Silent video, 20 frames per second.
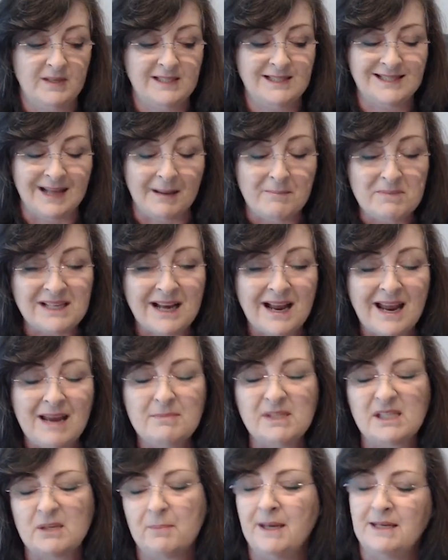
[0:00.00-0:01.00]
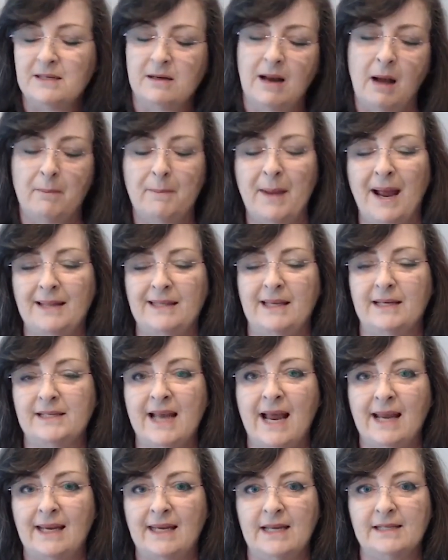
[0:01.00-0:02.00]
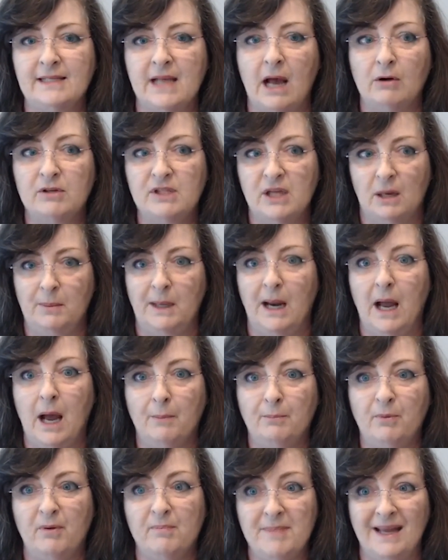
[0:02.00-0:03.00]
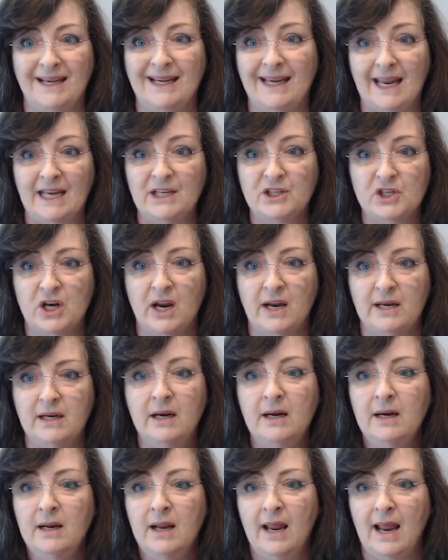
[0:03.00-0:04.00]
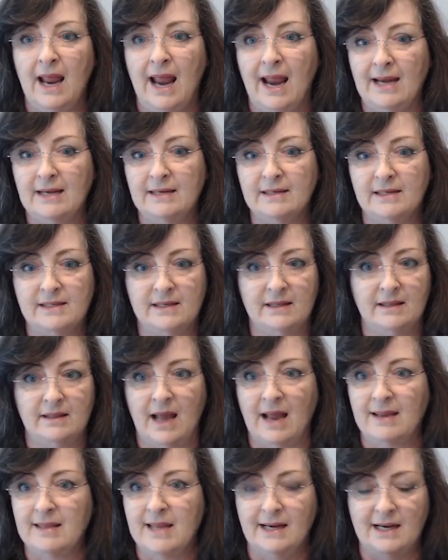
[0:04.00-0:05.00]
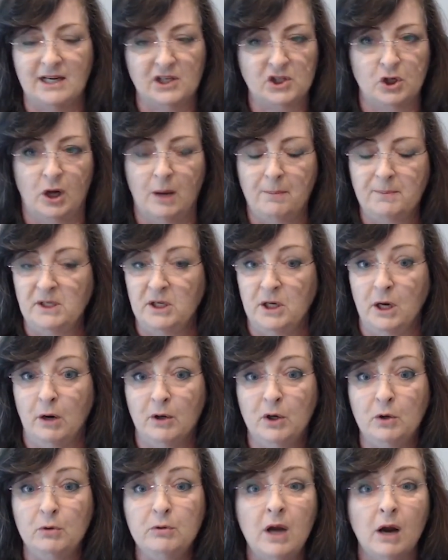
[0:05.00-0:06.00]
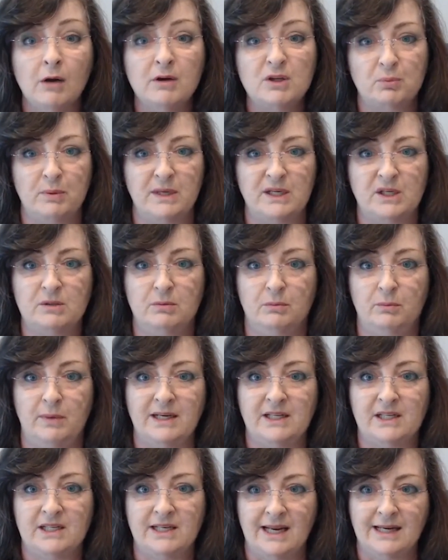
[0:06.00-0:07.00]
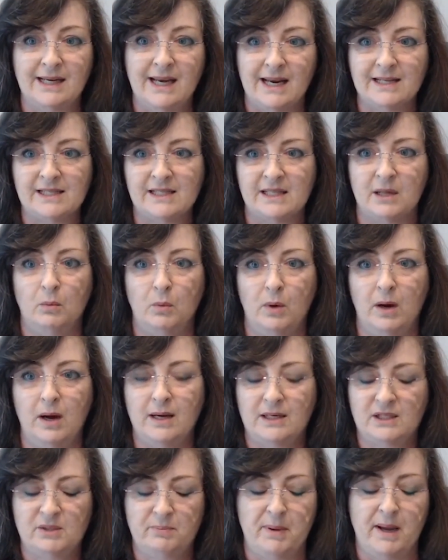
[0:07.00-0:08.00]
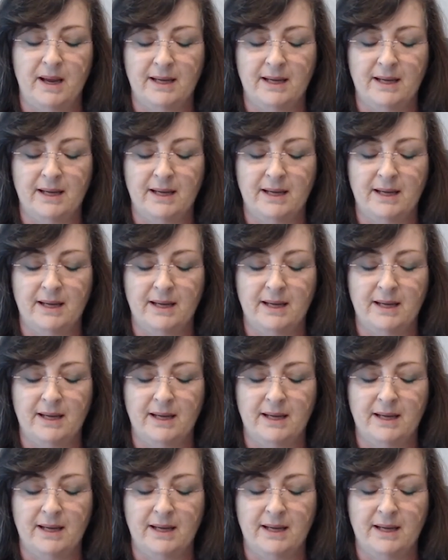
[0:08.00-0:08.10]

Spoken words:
Sometimes, depending on how bad the attack is, I'll double it up with medication, and then it stops, and who knows which it is that worked.